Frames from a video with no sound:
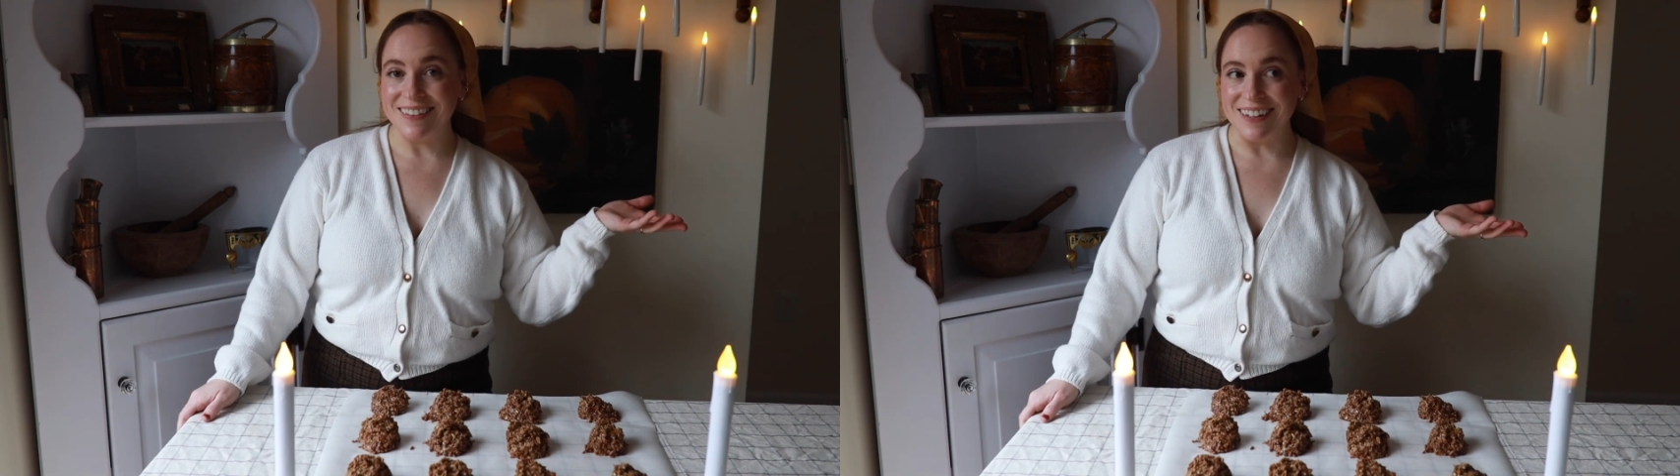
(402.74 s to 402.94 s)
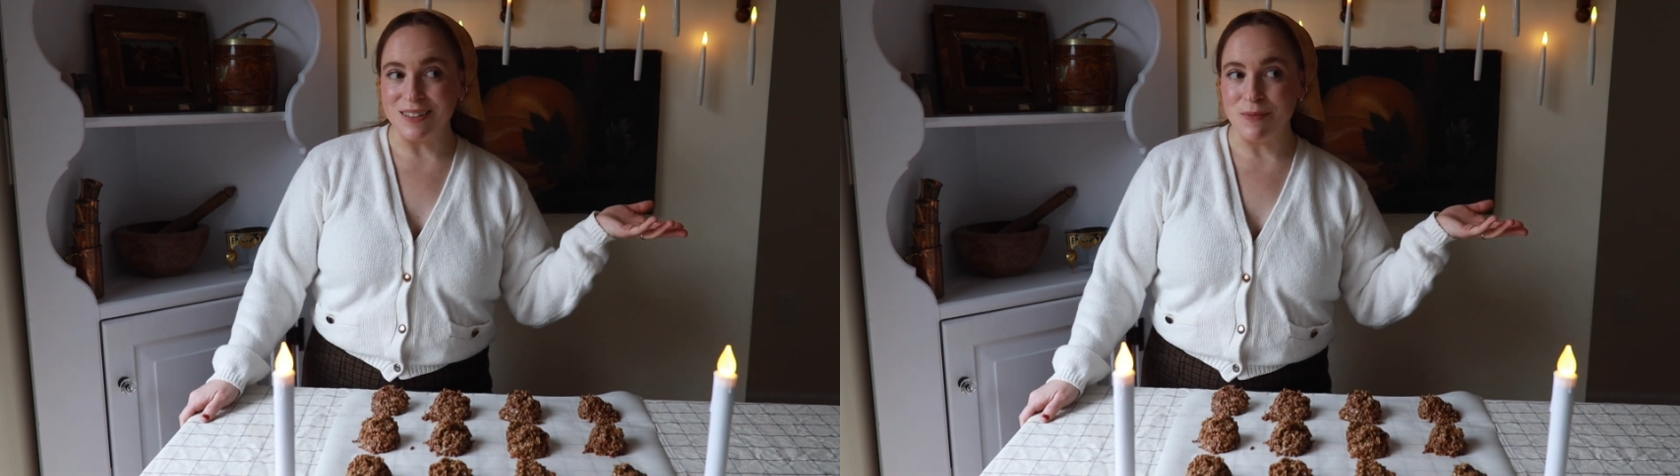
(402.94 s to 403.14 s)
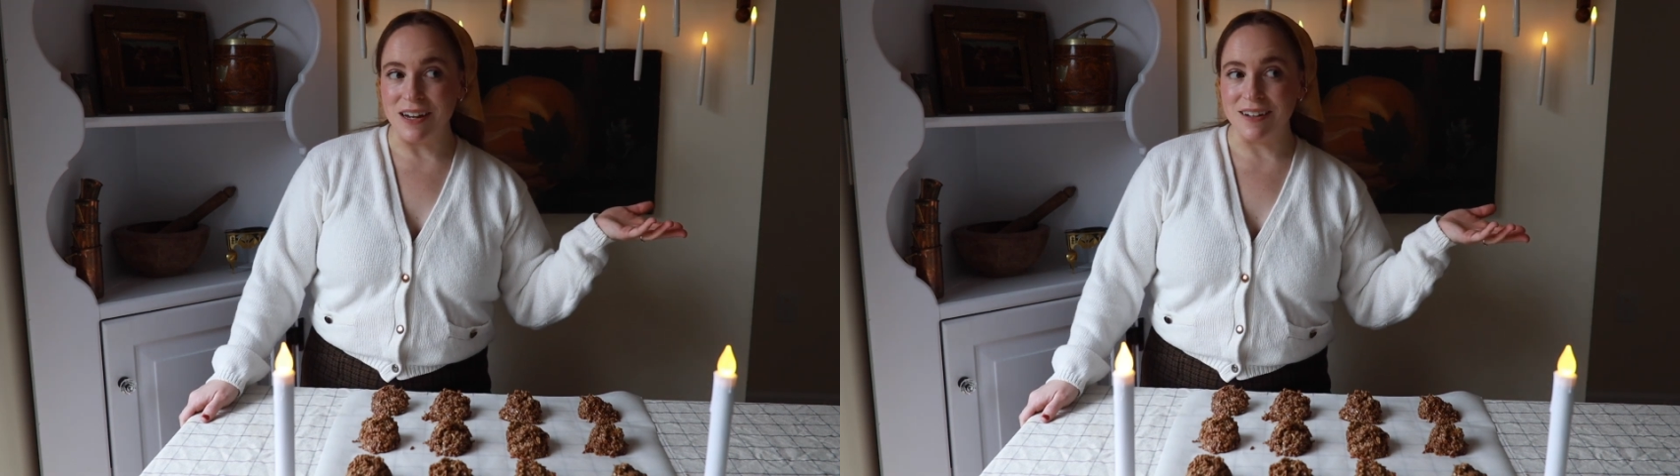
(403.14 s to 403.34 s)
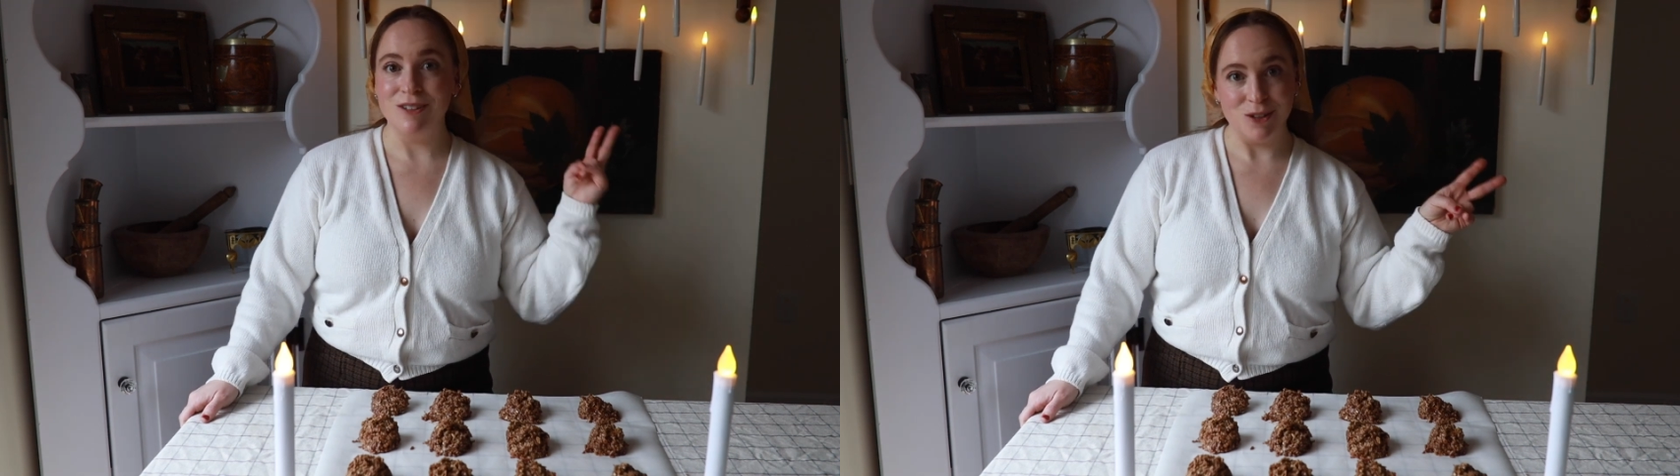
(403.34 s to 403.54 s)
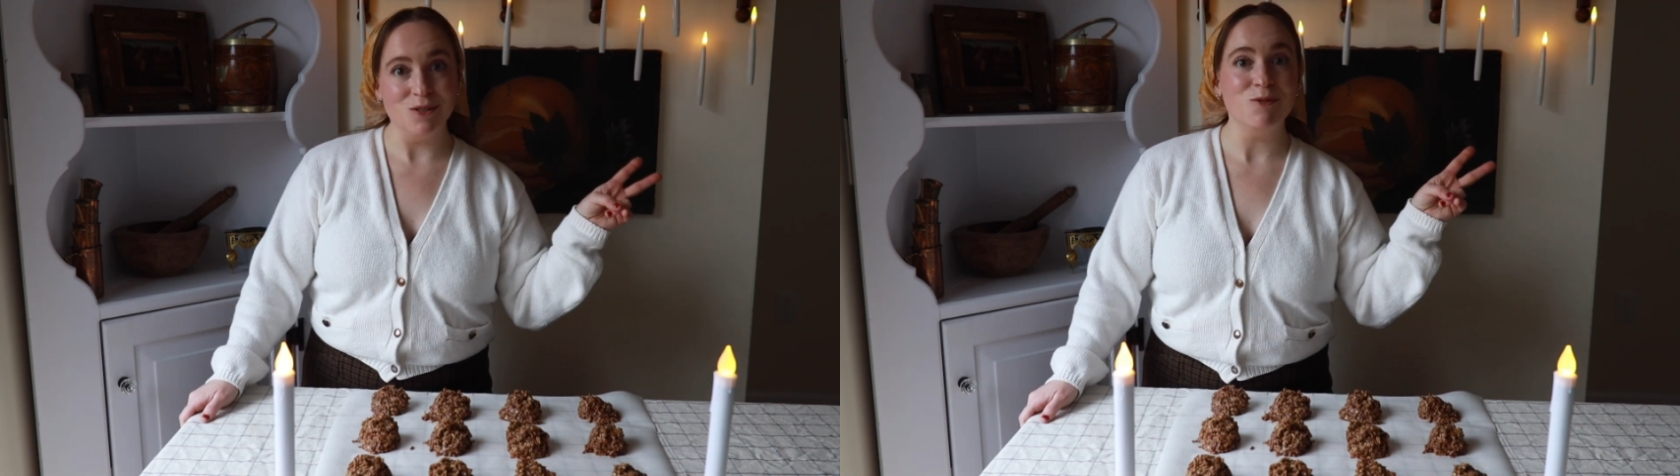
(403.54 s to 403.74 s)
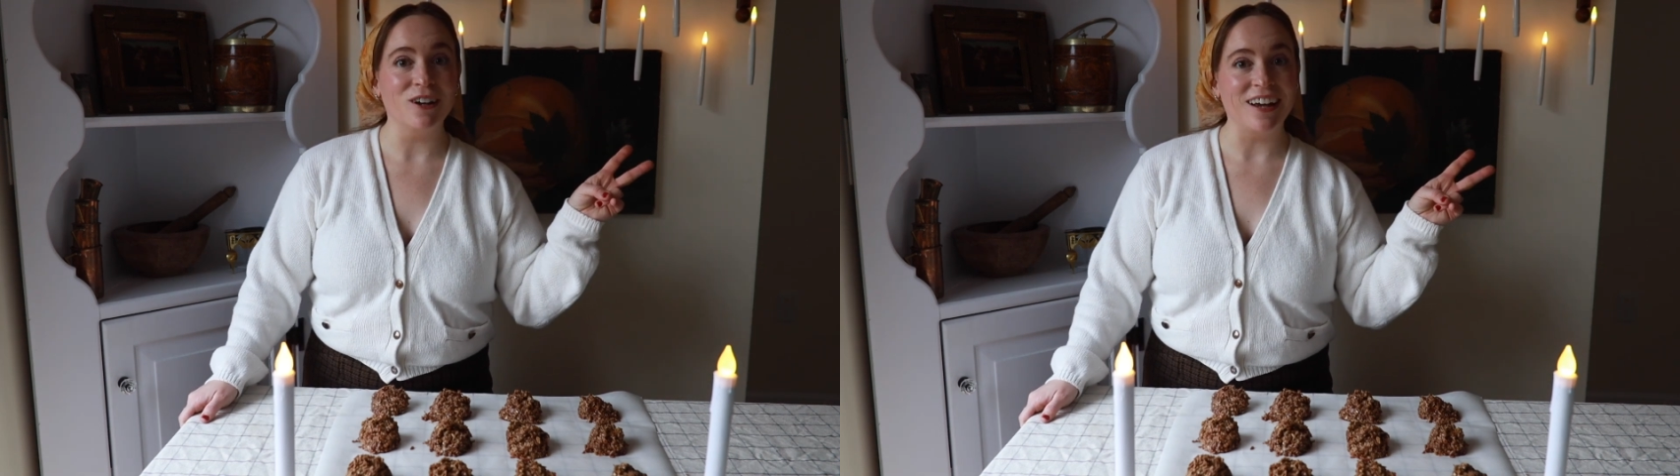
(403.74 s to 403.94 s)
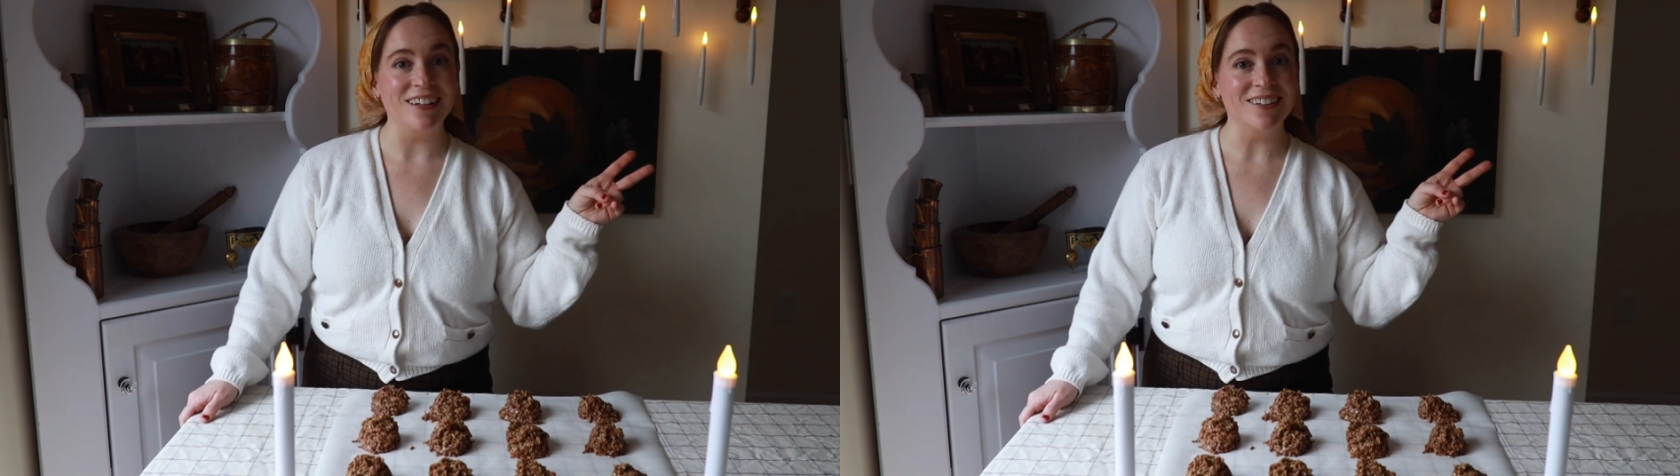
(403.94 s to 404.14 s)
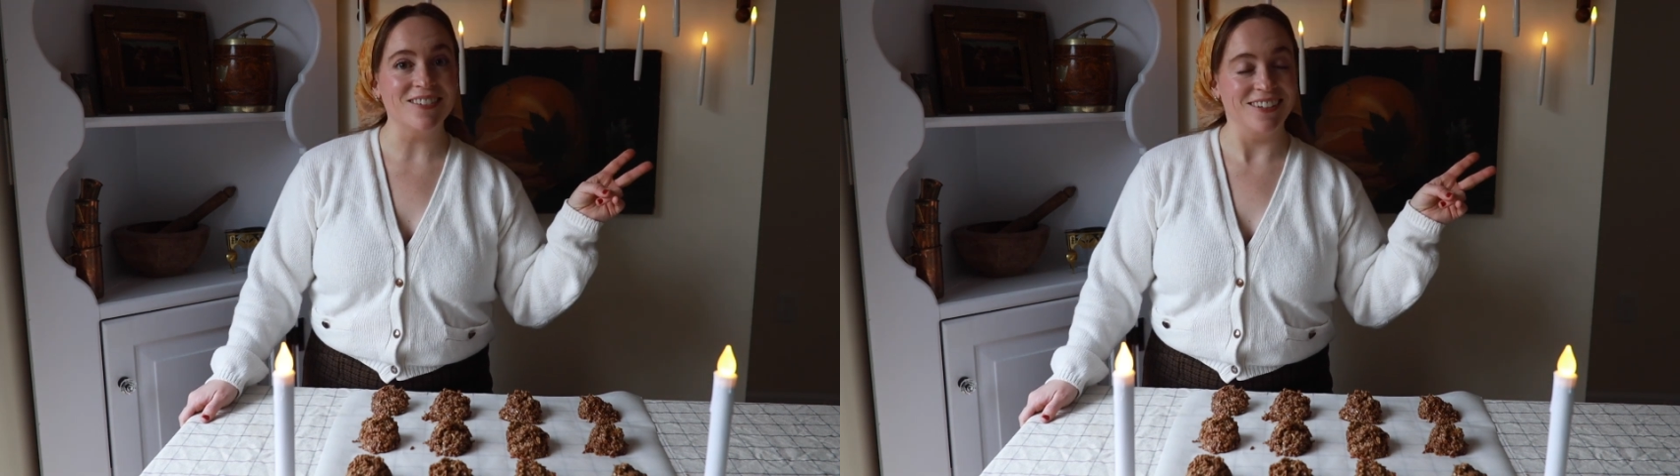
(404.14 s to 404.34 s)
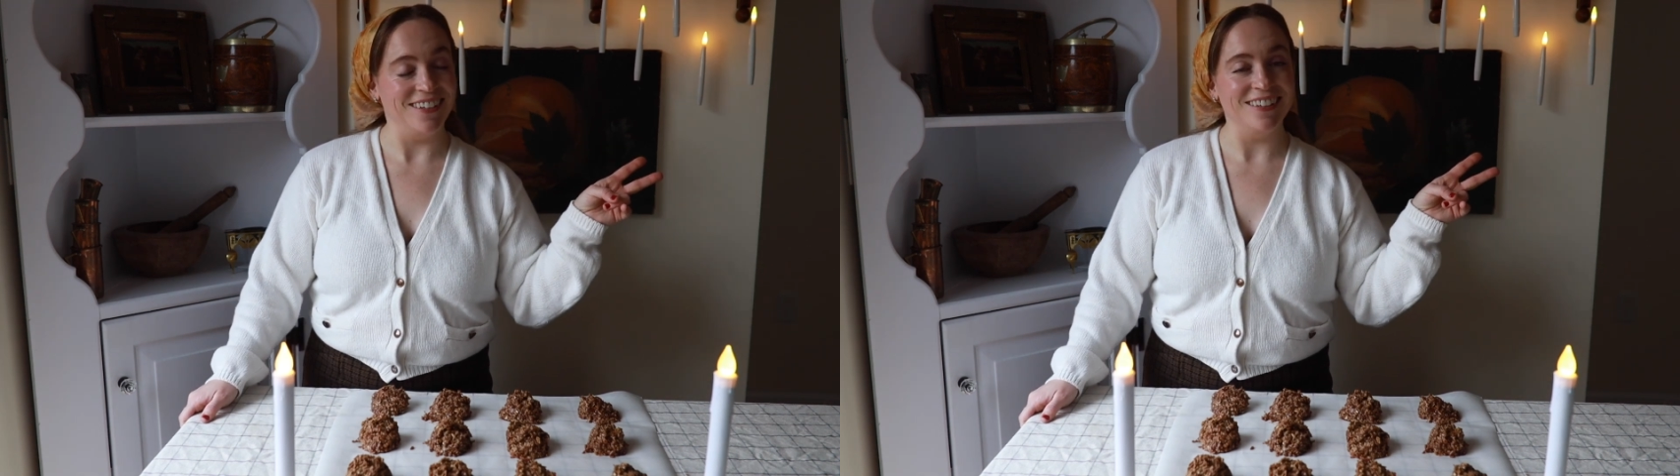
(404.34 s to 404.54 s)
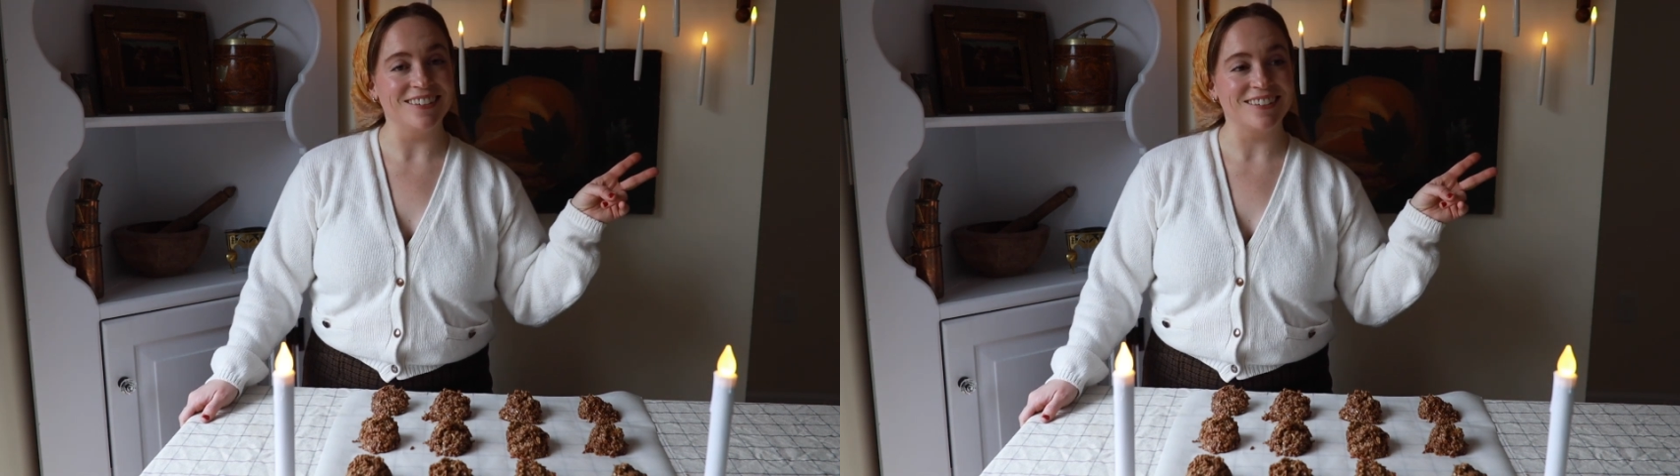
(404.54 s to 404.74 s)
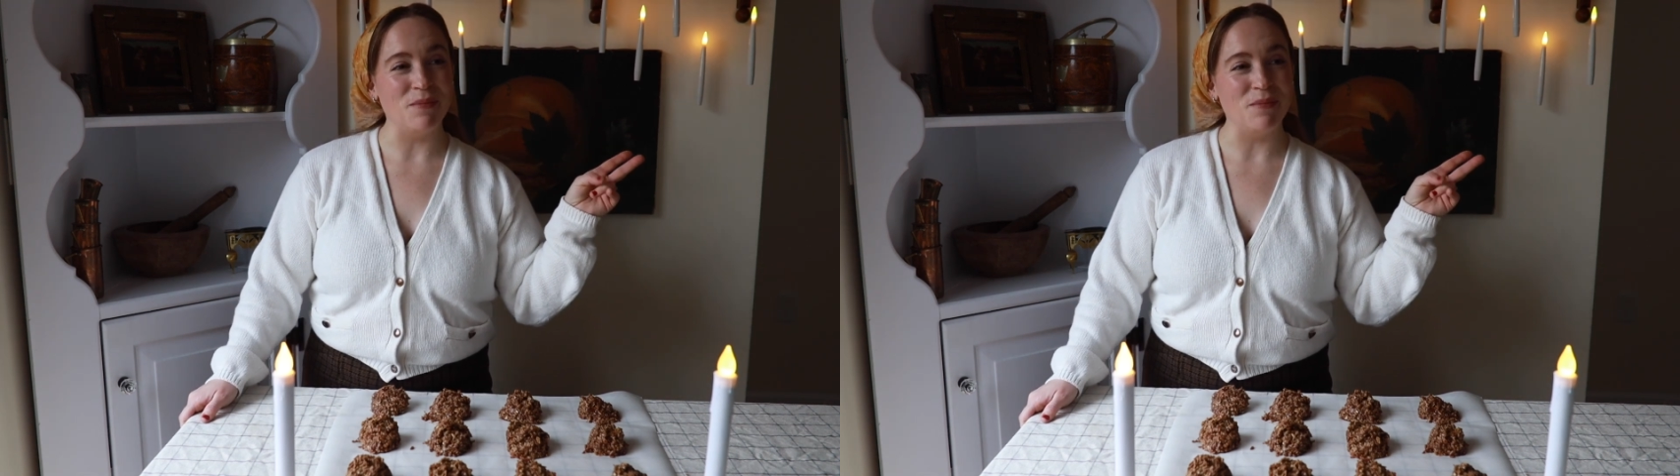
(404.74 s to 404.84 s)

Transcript: let's make 2 more kinds of cookies.